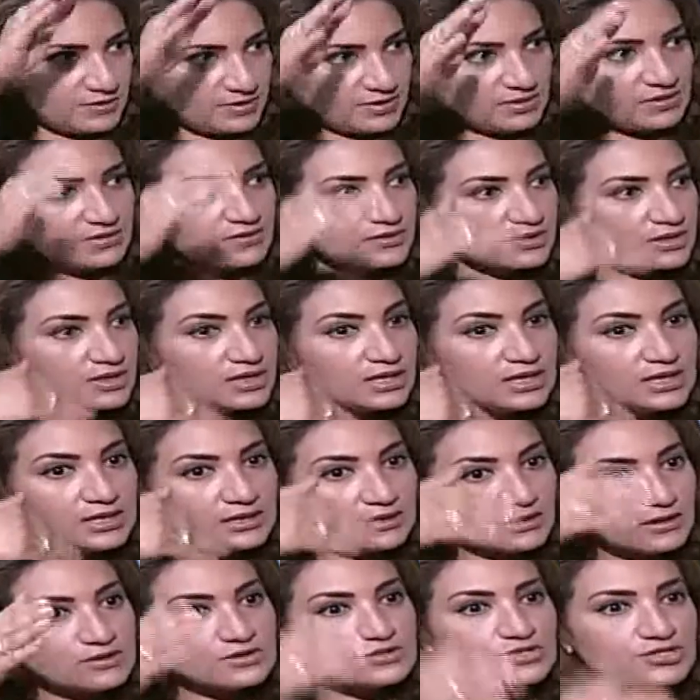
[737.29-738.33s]

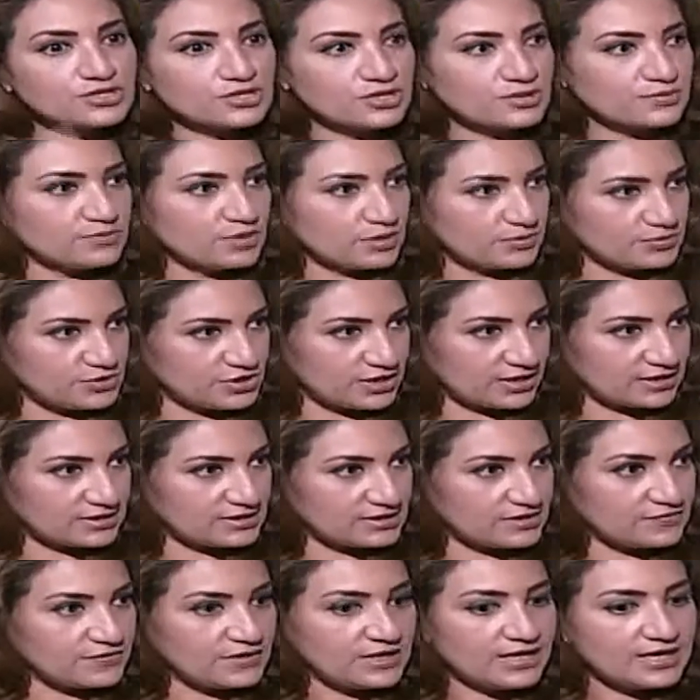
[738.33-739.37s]
the long-term
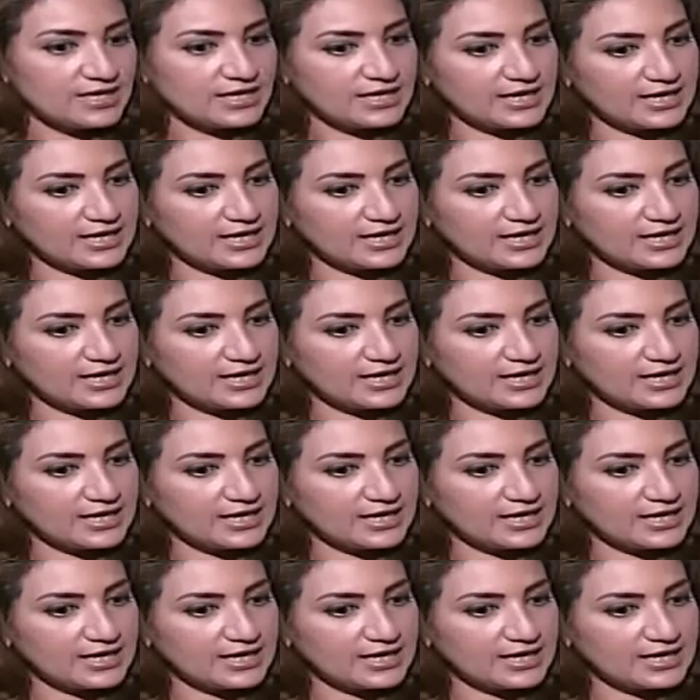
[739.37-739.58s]
objective,